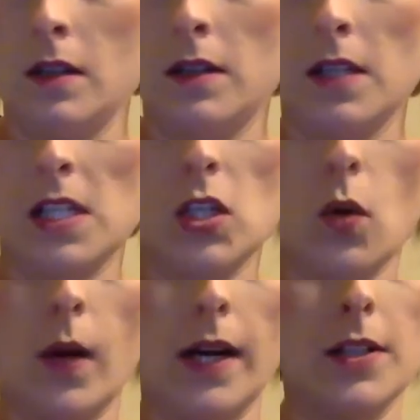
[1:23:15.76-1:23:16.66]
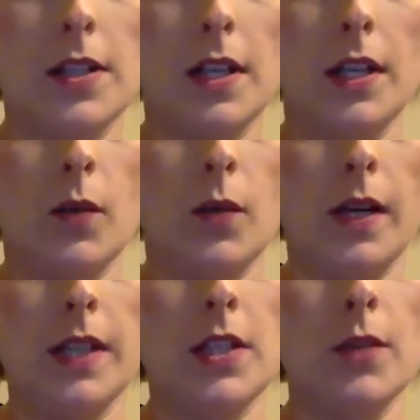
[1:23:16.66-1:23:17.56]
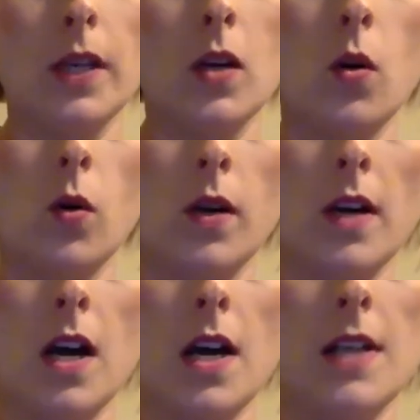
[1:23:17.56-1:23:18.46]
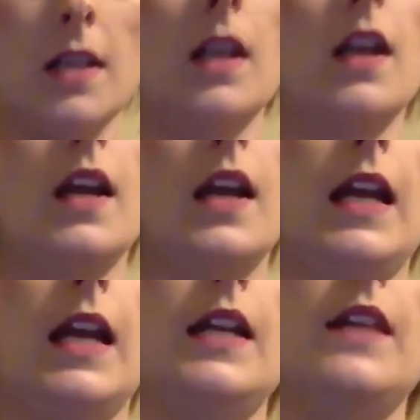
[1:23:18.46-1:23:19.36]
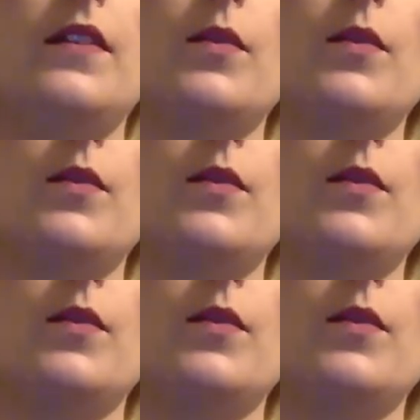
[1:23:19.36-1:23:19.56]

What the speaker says: squares that you're wanting to record on and hit the